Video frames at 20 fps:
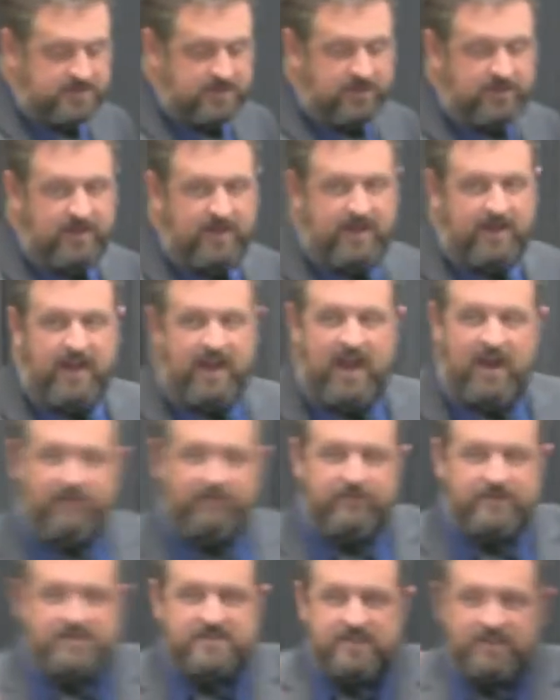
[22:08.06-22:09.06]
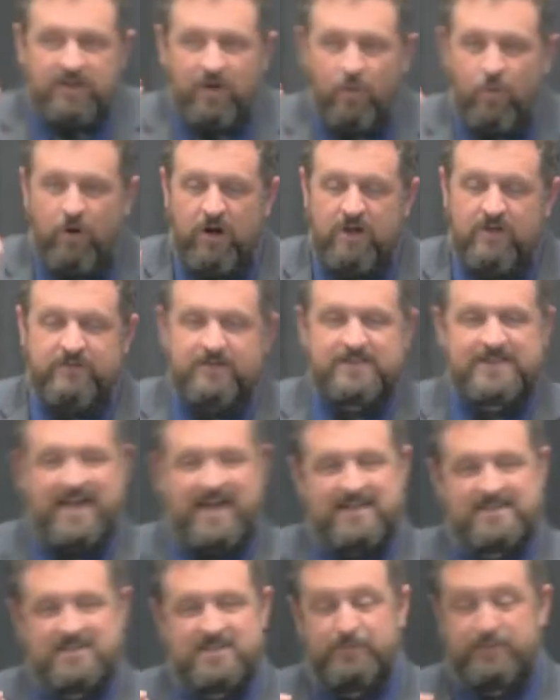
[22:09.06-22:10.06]
the thing every single one of us
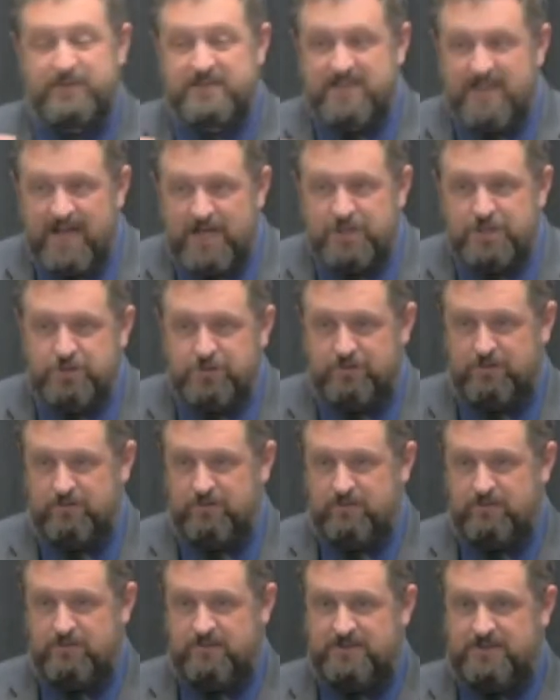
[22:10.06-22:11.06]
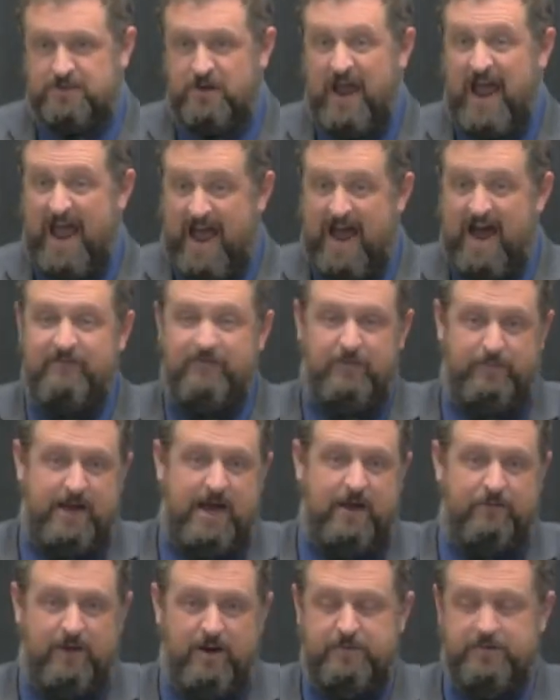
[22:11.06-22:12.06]
has the potential to have a
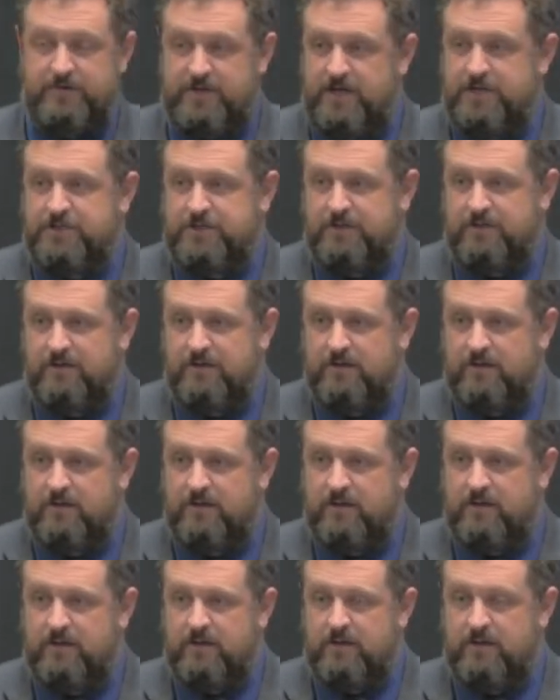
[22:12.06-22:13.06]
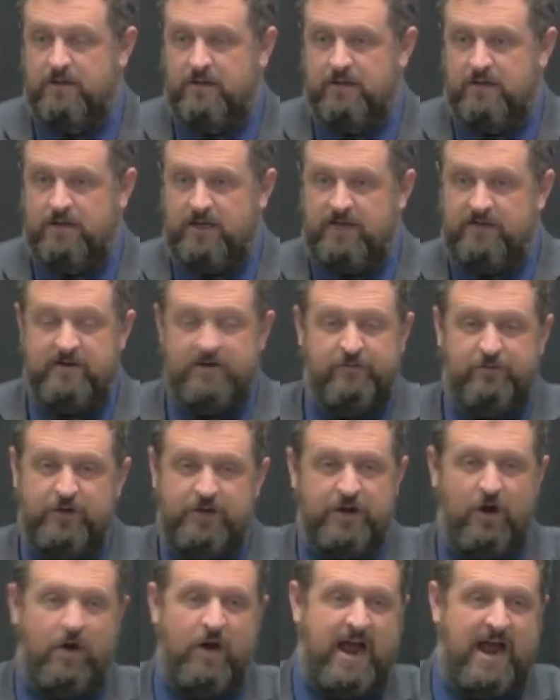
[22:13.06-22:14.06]
bad reputation. Even if we
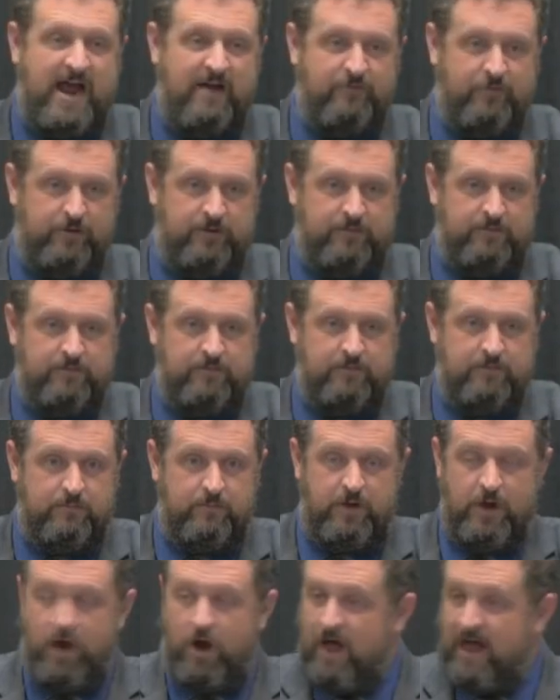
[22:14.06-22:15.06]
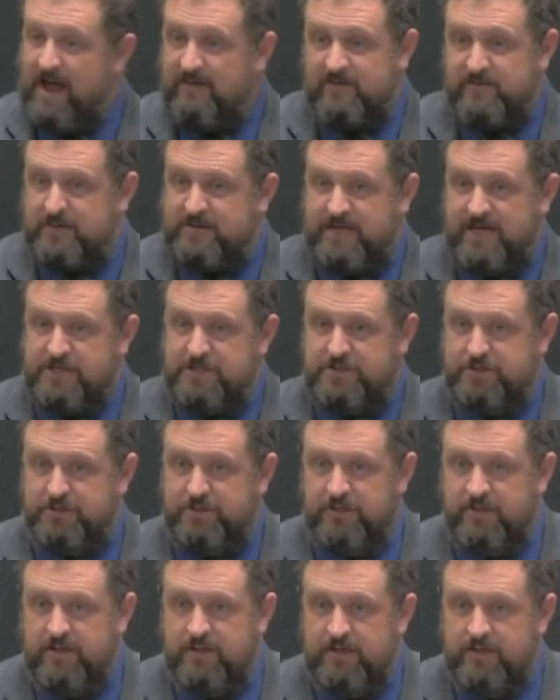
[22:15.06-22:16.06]
don't have one, we all have the
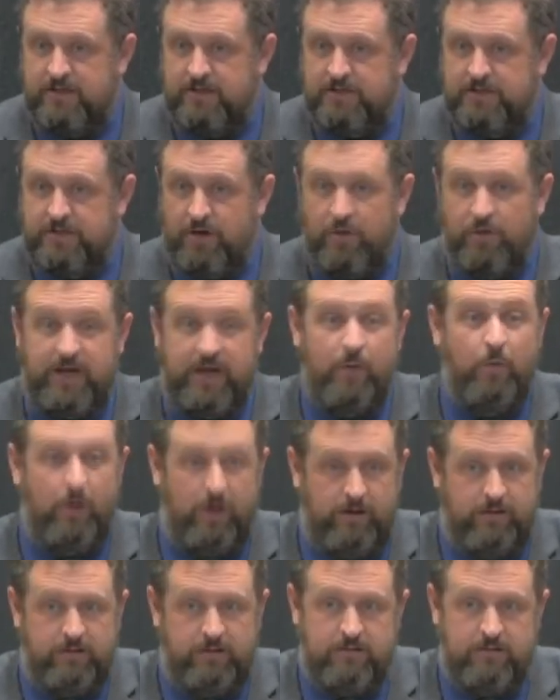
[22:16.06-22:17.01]
potential to go get one.